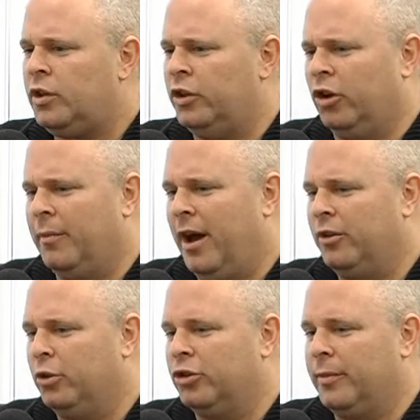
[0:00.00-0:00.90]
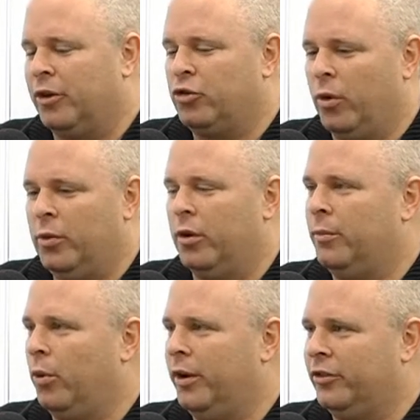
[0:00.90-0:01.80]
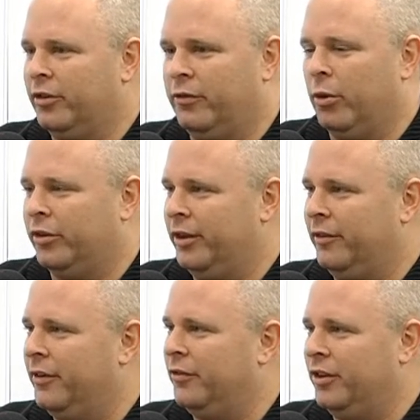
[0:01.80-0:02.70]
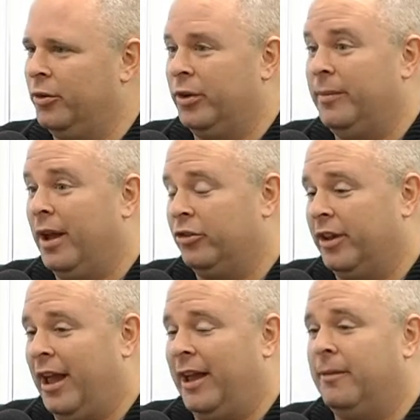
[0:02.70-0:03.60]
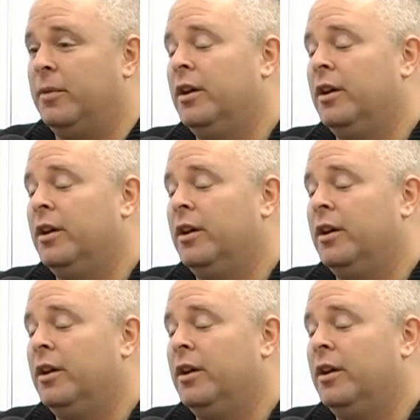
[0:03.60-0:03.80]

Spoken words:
Talking about losing about 21 points and 14, 15 rebounds a game.